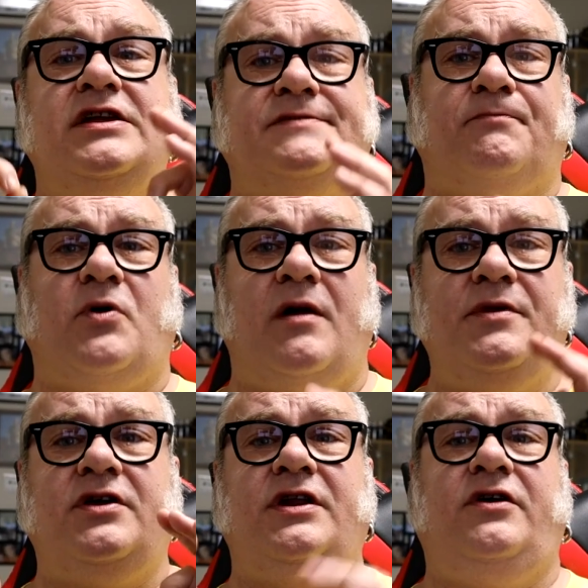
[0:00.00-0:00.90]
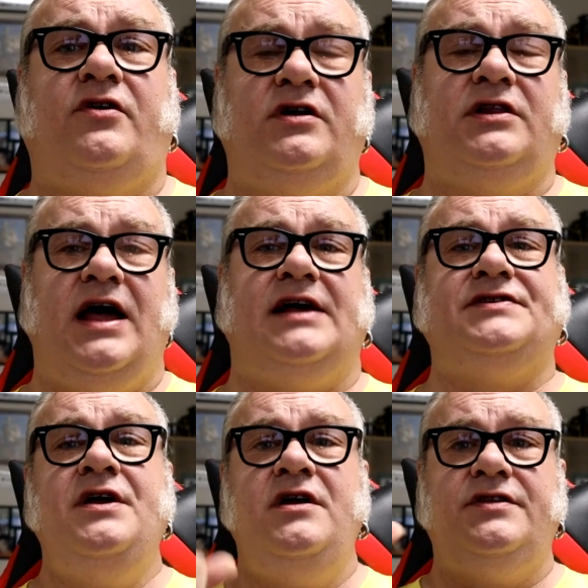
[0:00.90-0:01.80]
it's probably going to hurt
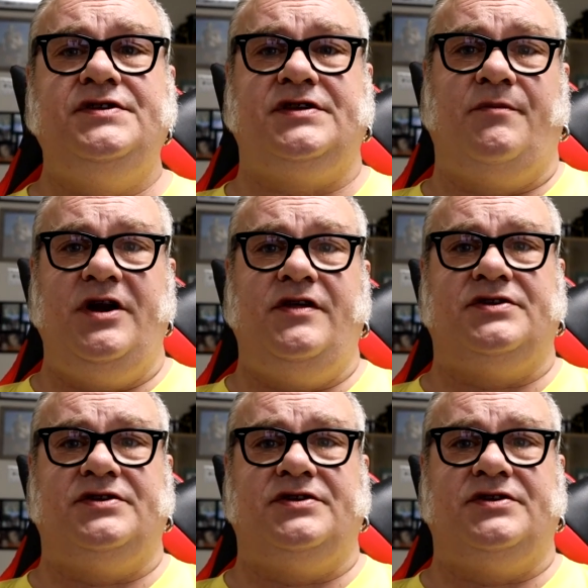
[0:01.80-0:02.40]
less than somebody